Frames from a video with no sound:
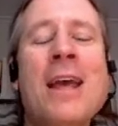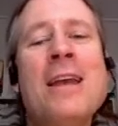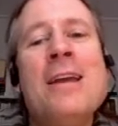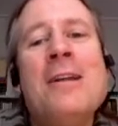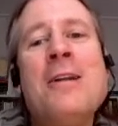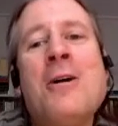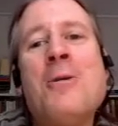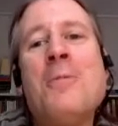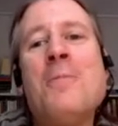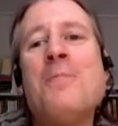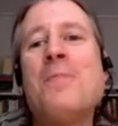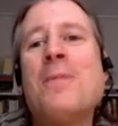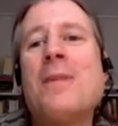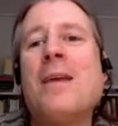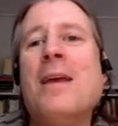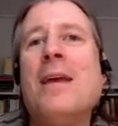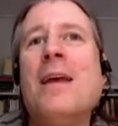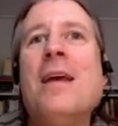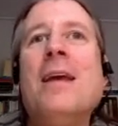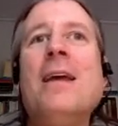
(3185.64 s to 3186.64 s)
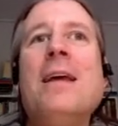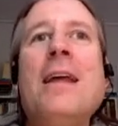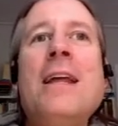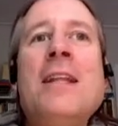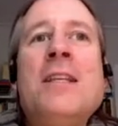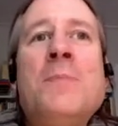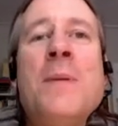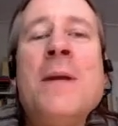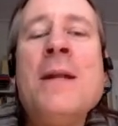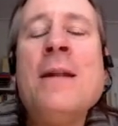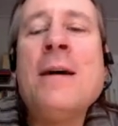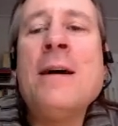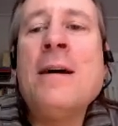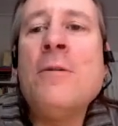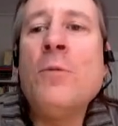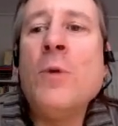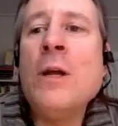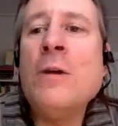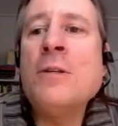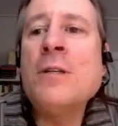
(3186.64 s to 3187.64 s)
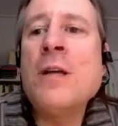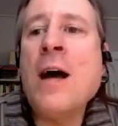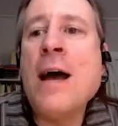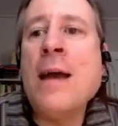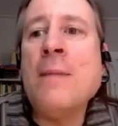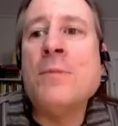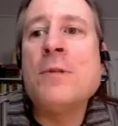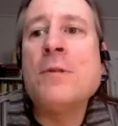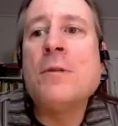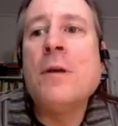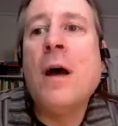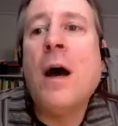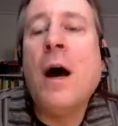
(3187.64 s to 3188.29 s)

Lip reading: You know, it's been weird times.